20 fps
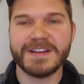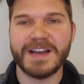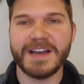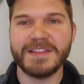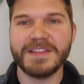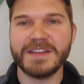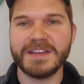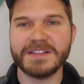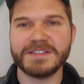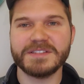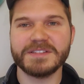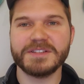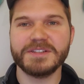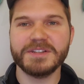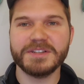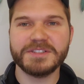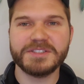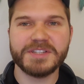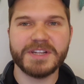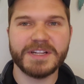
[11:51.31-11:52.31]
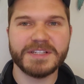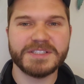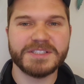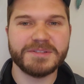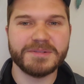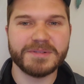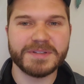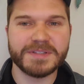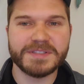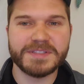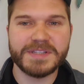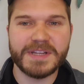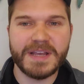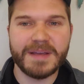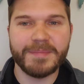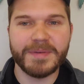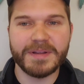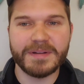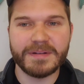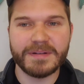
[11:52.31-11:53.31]
I think it's a good chance to
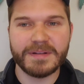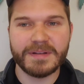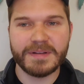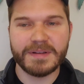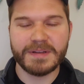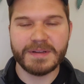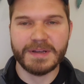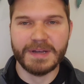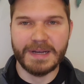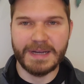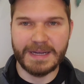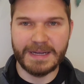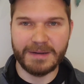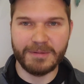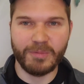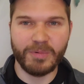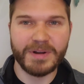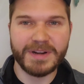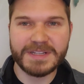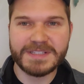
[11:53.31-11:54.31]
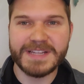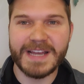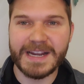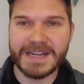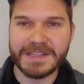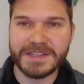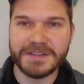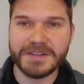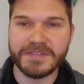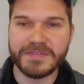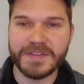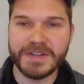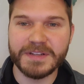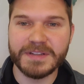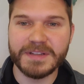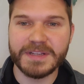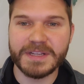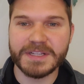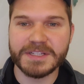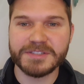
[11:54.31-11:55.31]
examine what exactly you're
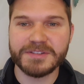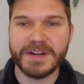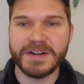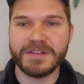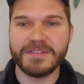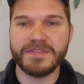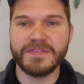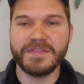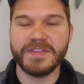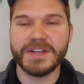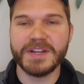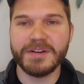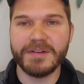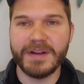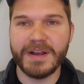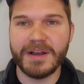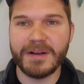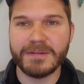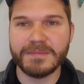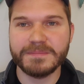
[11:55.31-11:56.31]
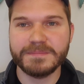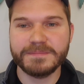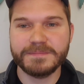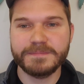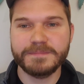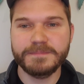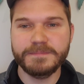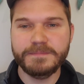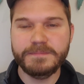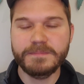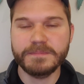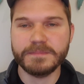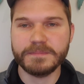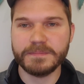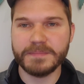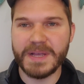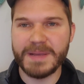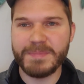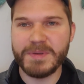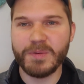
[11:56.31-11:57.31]
feeling and try to figure out
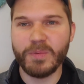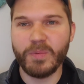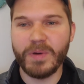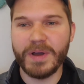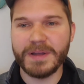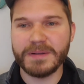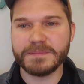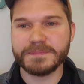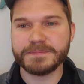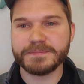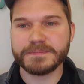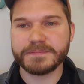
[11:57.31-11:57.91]
maybe what